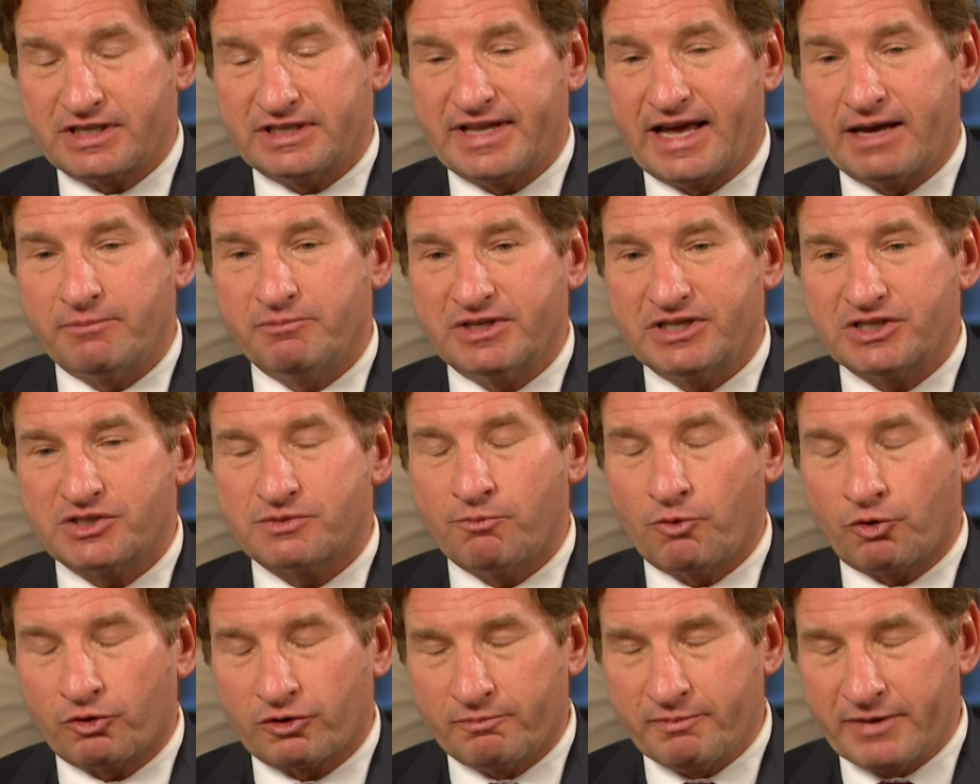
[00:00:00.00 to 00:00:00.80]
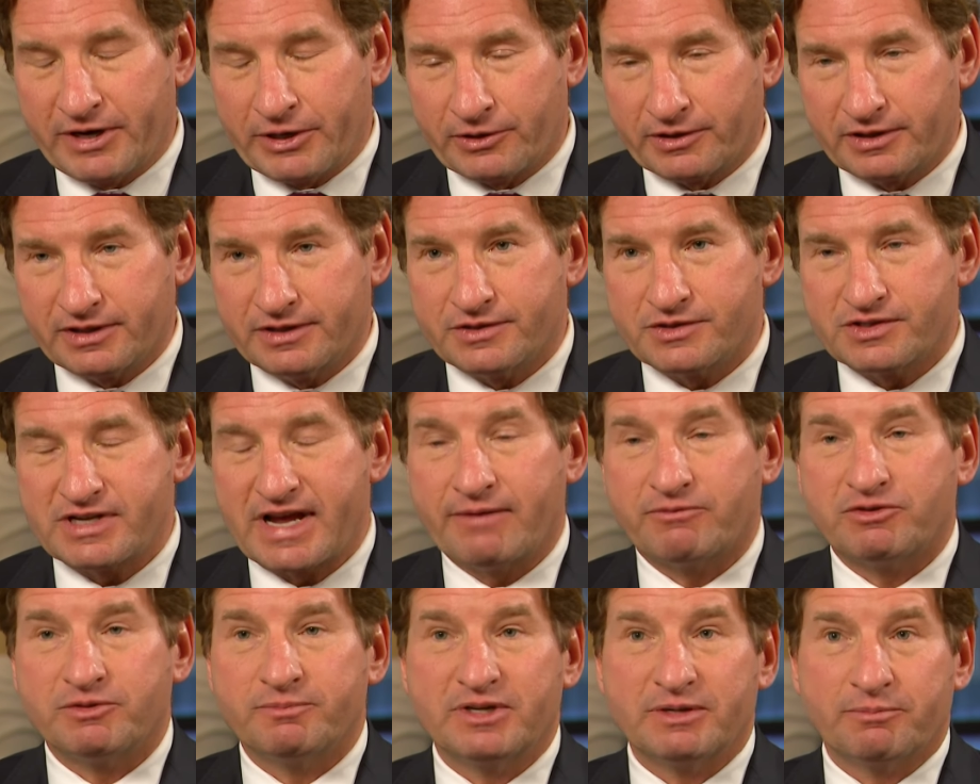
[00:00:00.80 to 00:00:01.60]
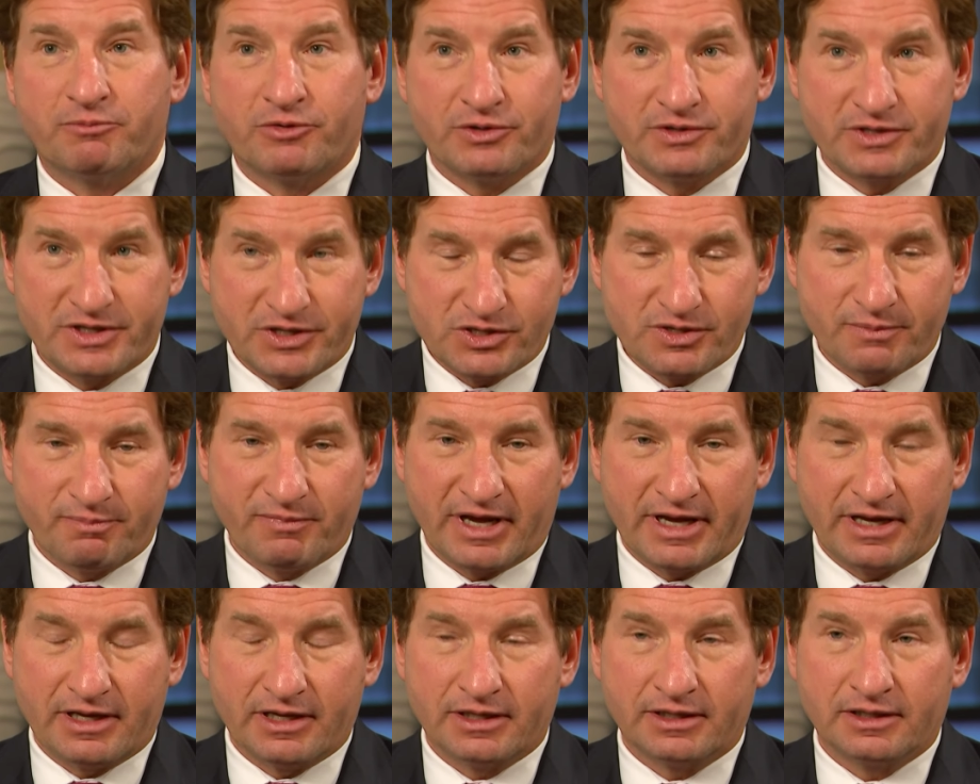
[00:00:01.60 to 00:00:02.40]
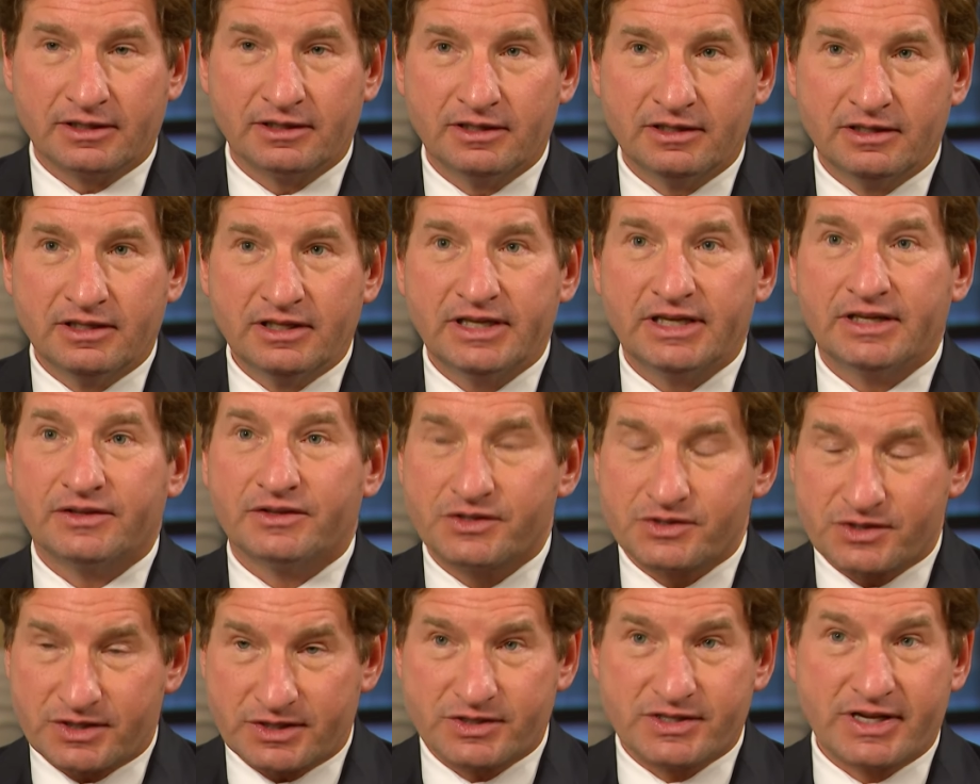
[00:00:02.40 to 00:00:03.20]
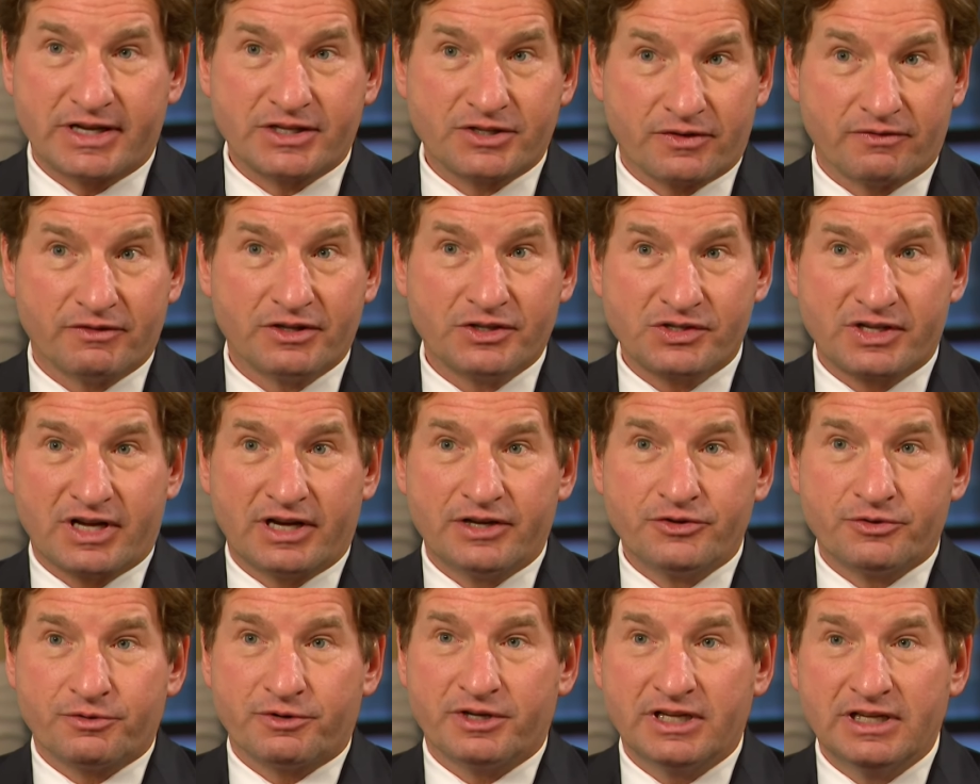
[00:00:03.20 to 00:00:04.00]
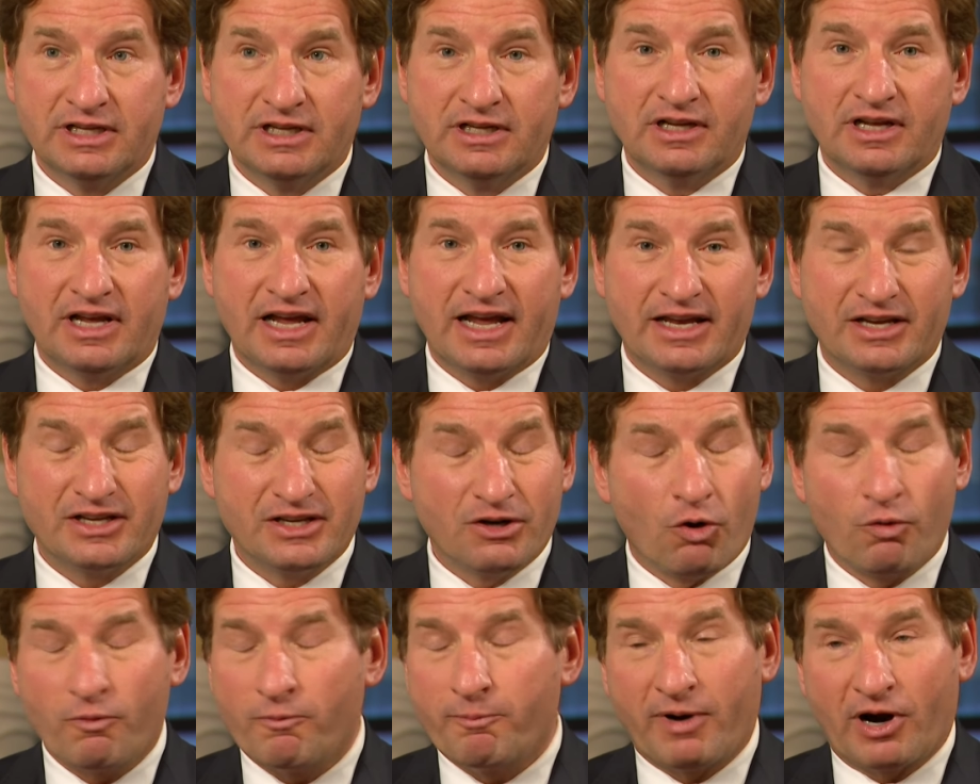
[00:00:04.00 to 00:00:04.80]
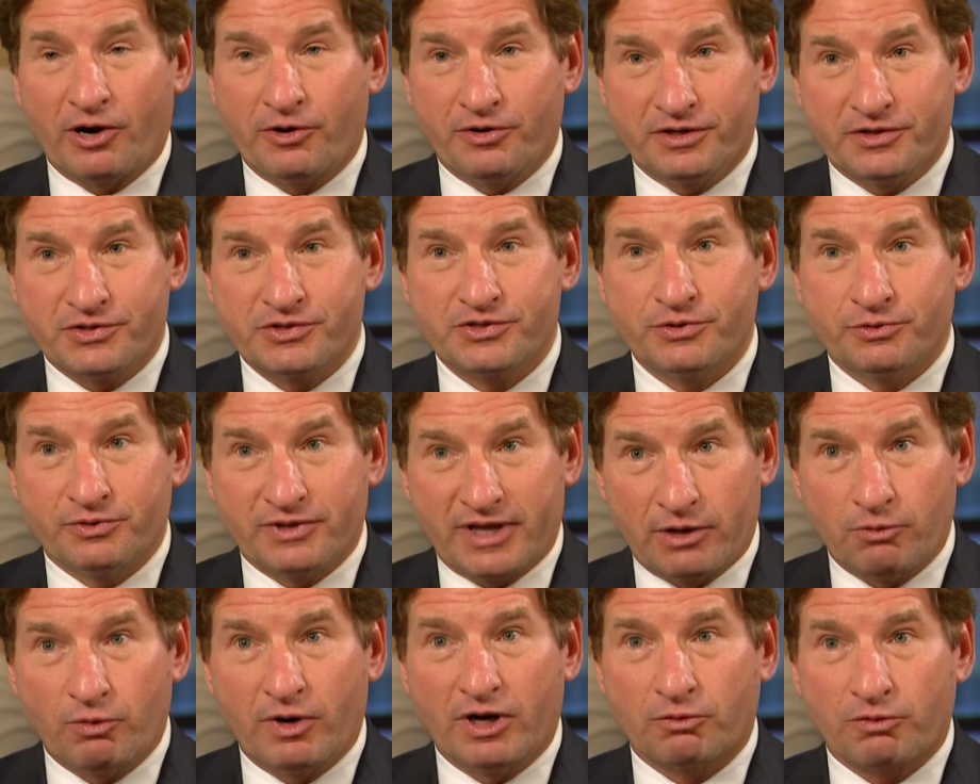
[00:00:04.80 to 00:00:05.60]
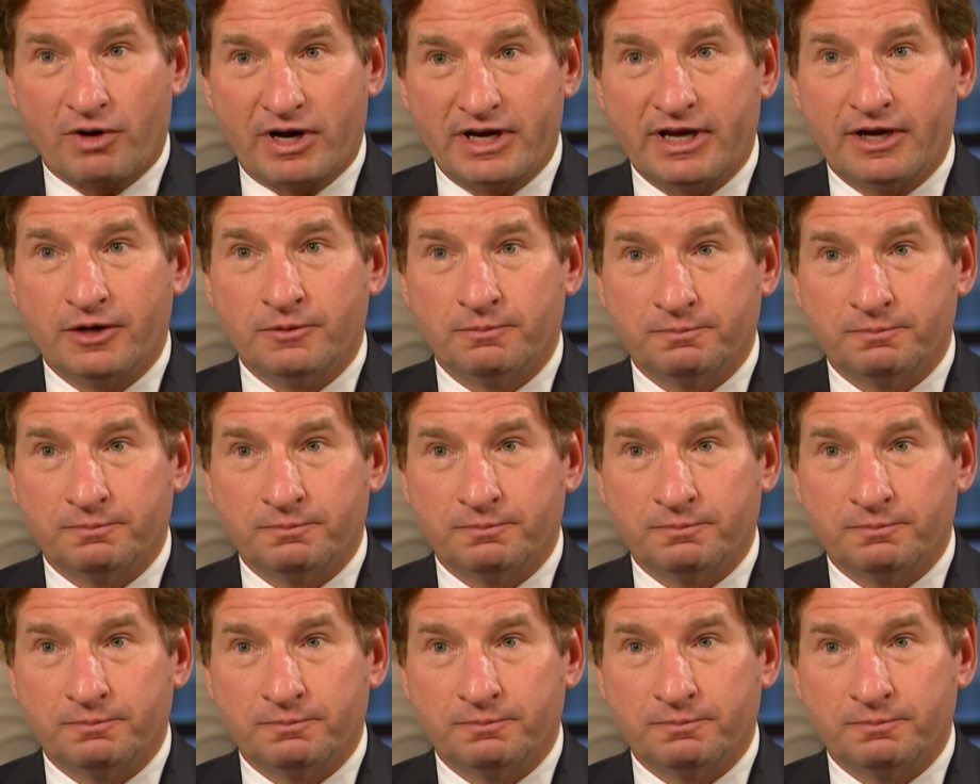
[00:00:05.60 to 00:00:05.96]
And that means more Americans have to be participating in the success of this country. And no party is doing that well right now.